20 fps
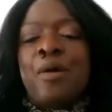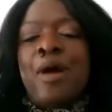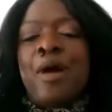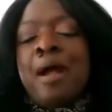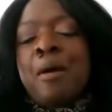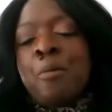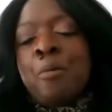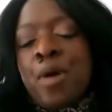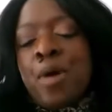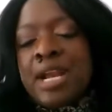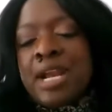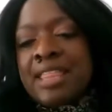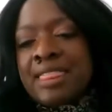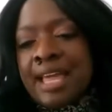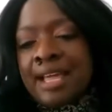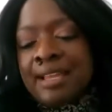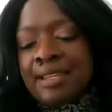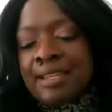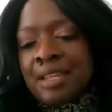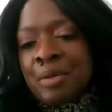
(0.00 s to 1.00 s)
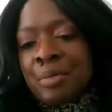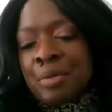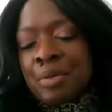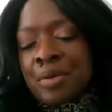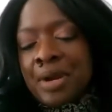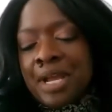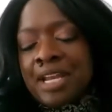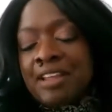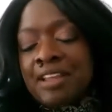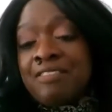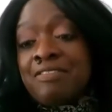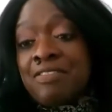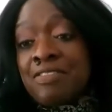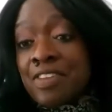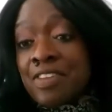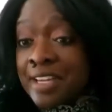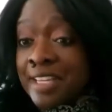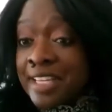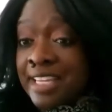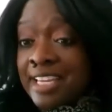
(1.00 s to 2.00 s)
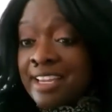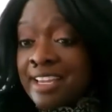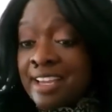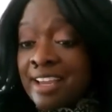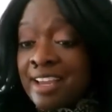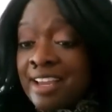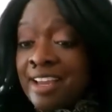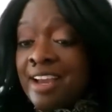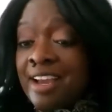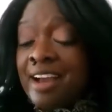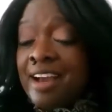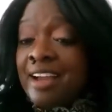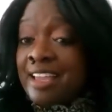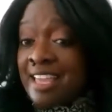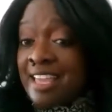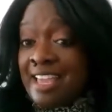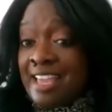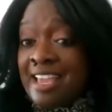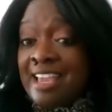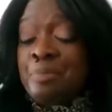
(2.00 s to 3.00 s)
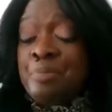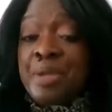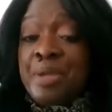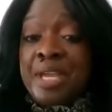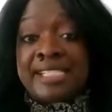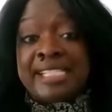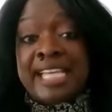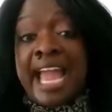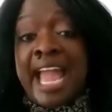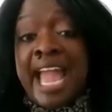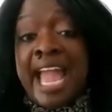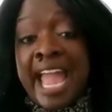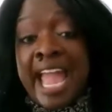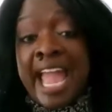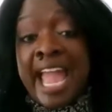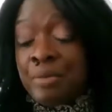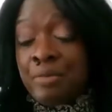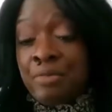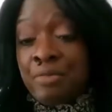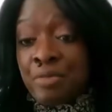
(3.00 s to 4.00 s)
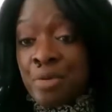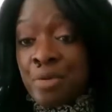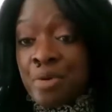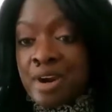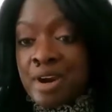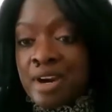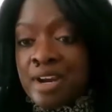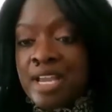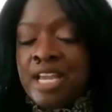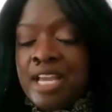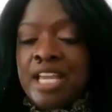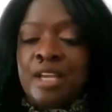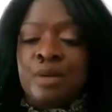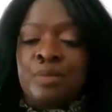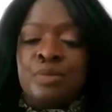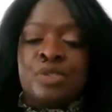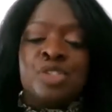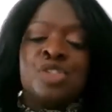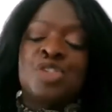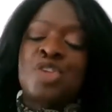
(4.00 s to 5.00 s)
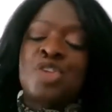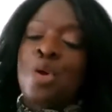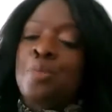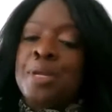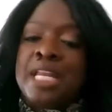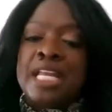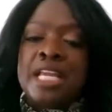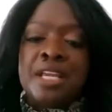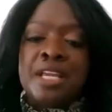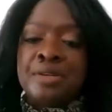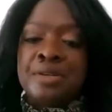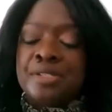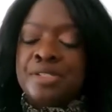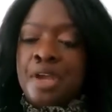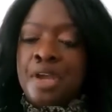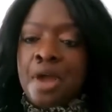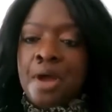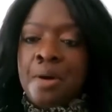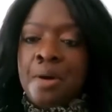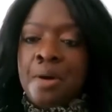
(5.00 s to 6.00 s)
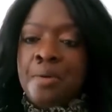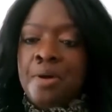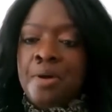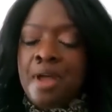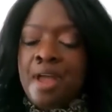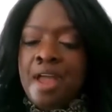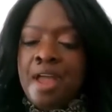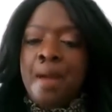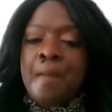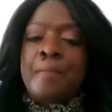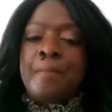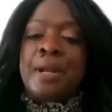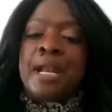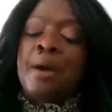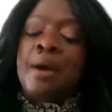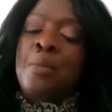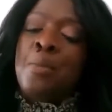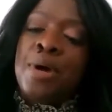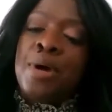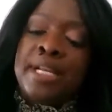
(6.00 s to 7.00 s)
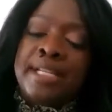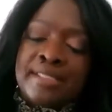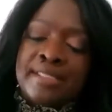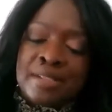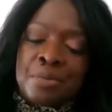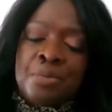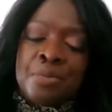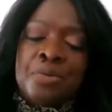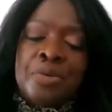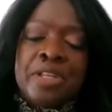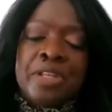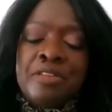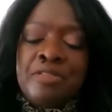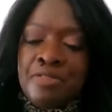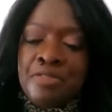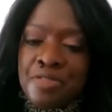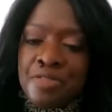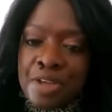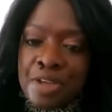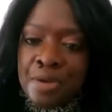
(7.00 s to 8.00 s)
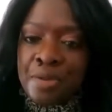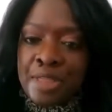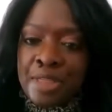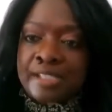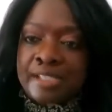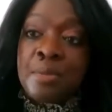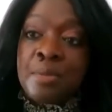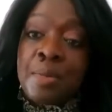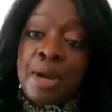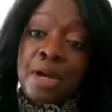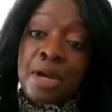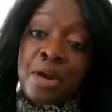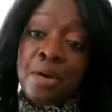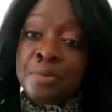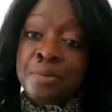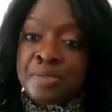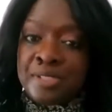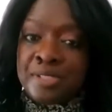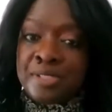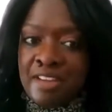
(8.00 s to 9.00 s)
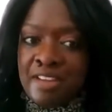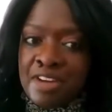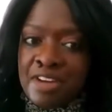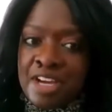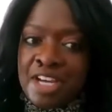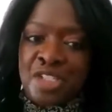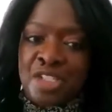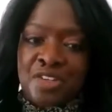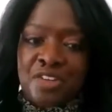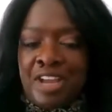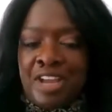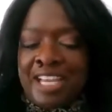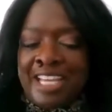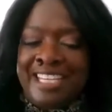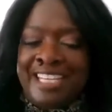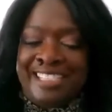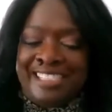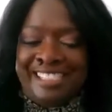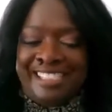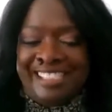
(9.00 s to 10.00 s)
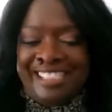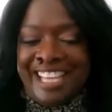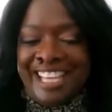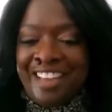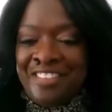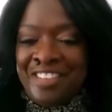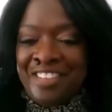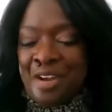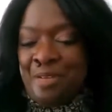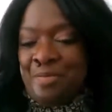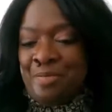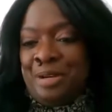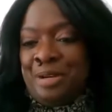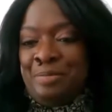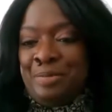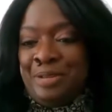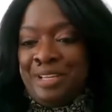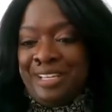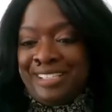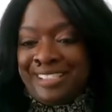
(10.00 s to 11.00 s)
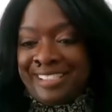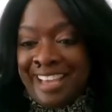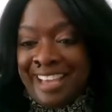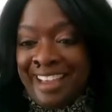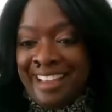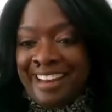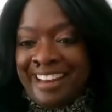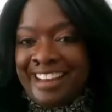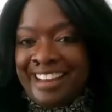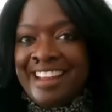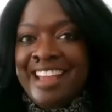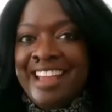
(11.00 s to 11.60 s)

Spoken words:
I wanted that liberating feeling again because I had it before. It was so many years ago, but I wanted to really feel that. So my goal was 700. If I could get to 7, I was going to be excited.